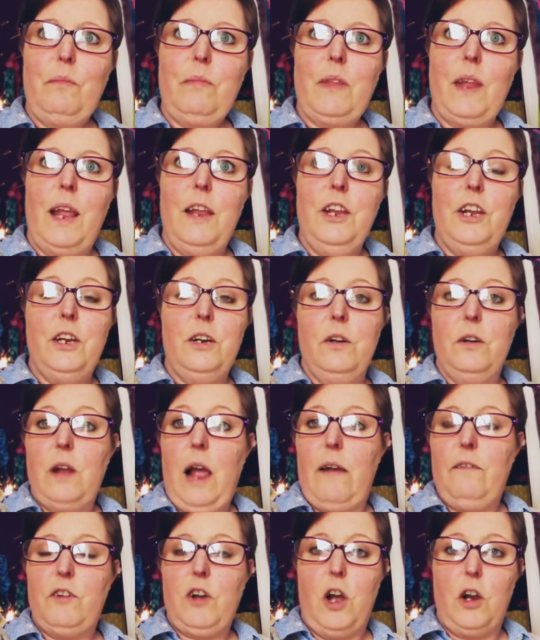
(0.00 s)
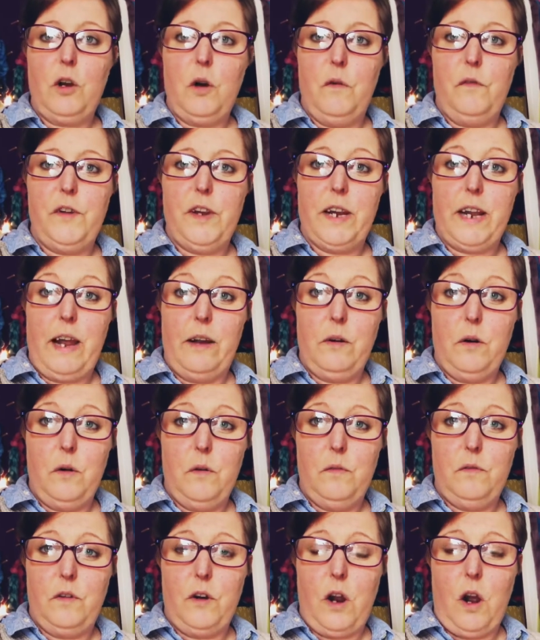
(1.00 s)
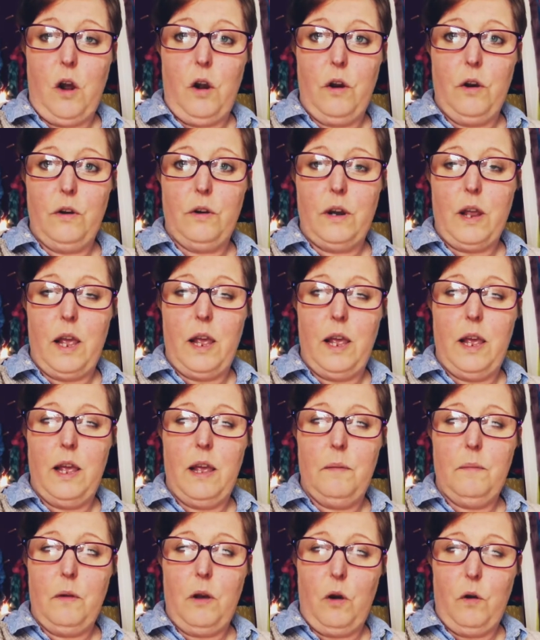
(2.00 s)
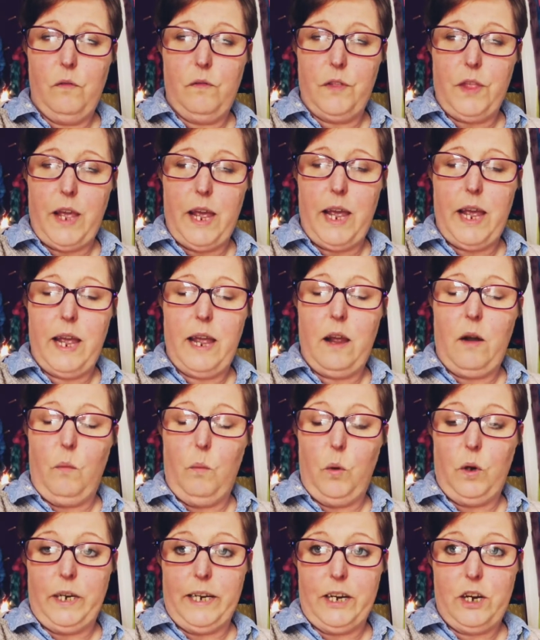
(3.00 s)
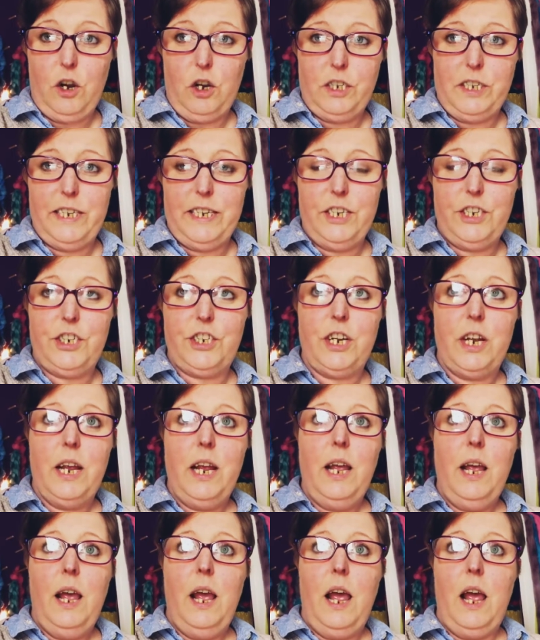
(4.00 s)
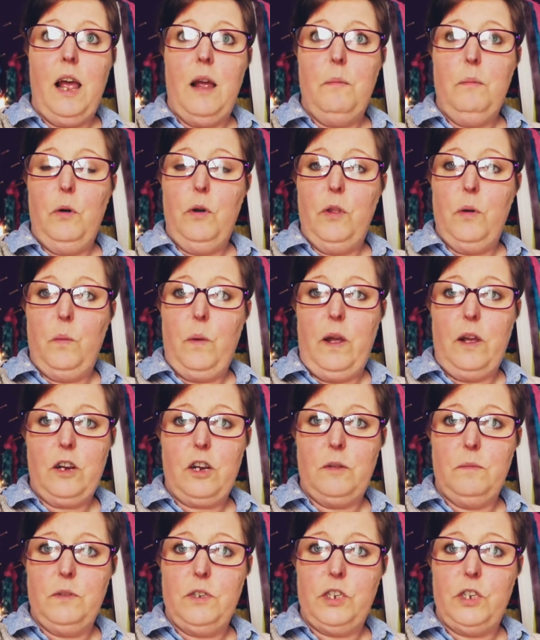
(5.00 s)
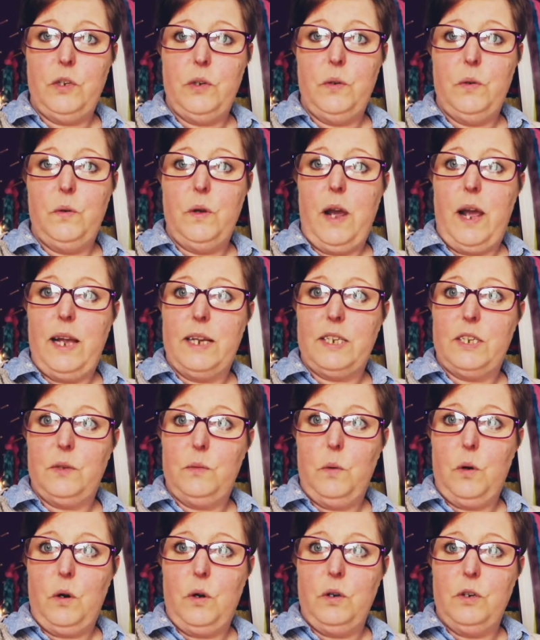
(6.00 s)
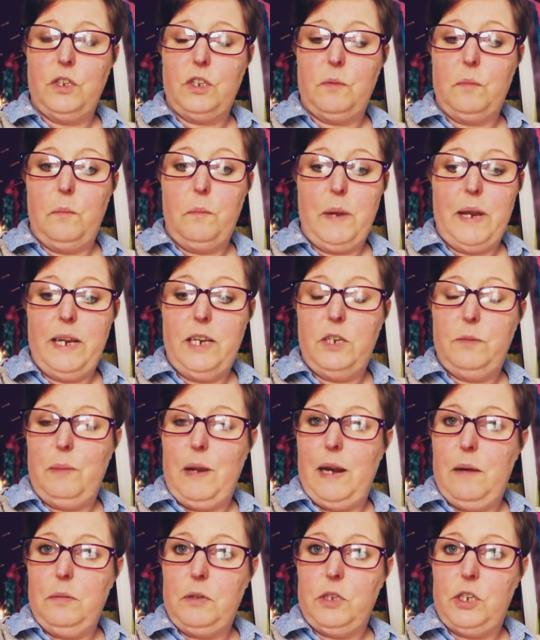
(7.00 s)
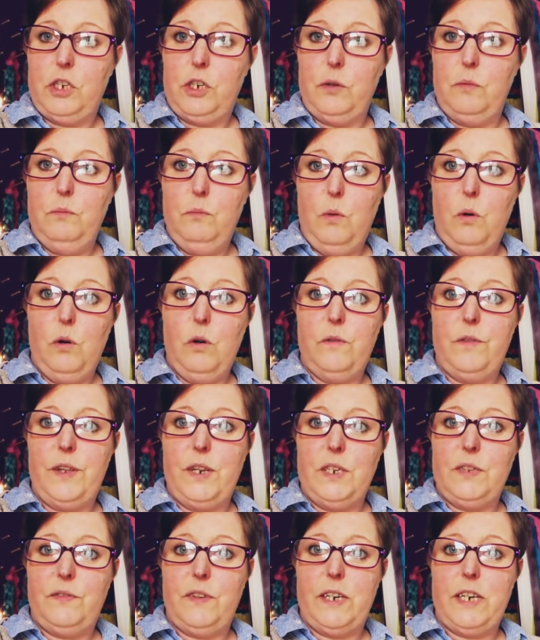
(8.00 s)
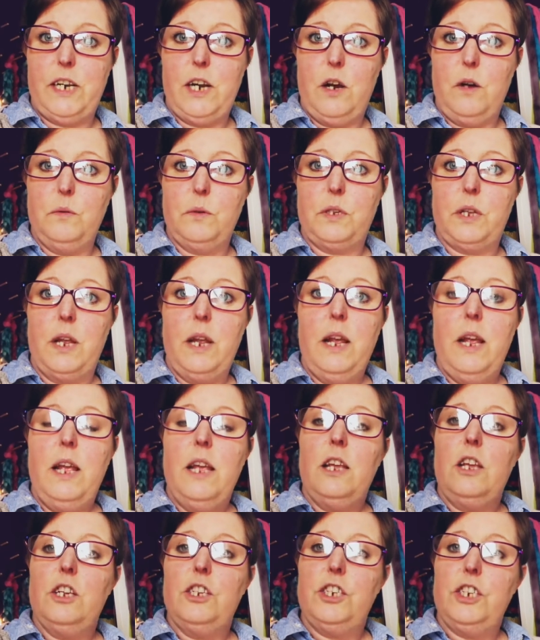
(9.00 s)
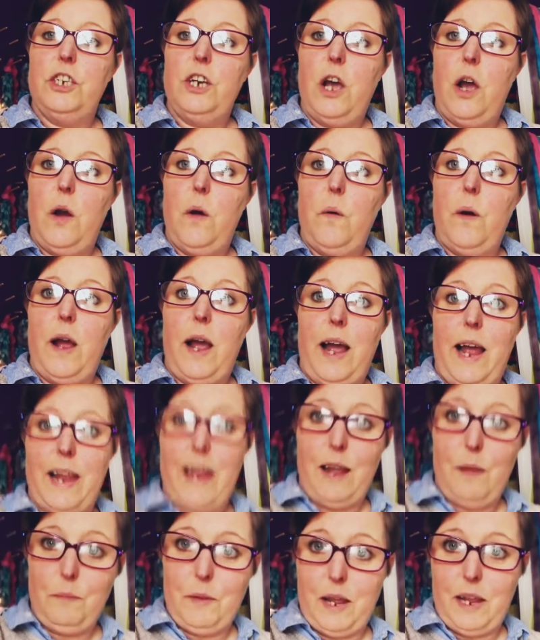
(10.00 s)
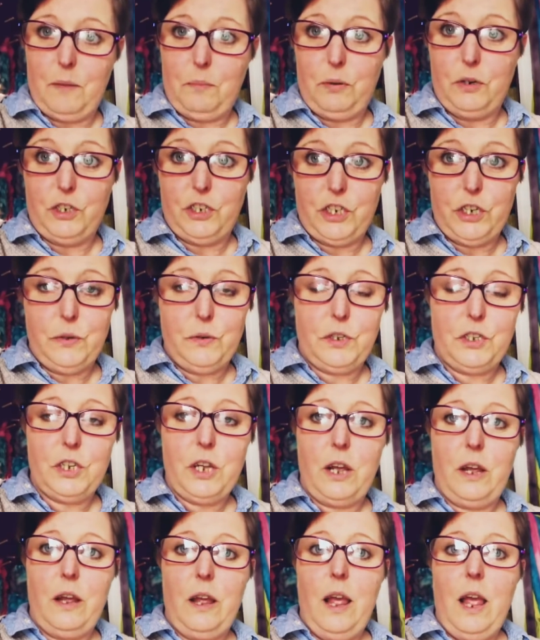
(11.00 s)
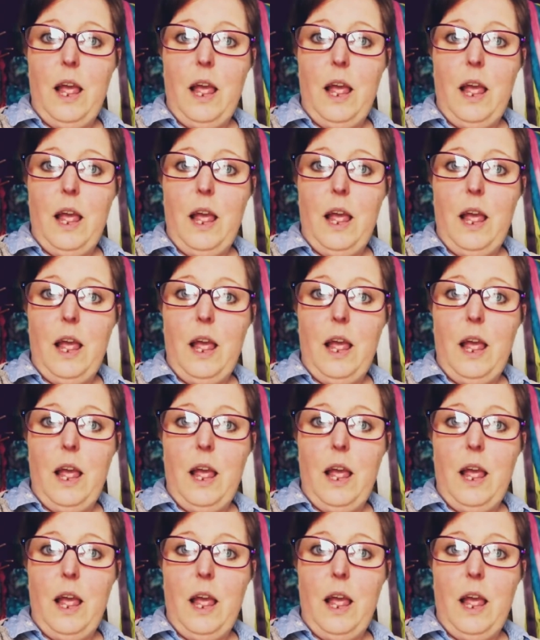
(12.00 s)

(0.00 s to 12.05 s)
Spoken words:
got a Ko-fi account over on over there on Wooliecottage. I'm more than welcome to add towards me being able to do more of these videos, because you know I am a producer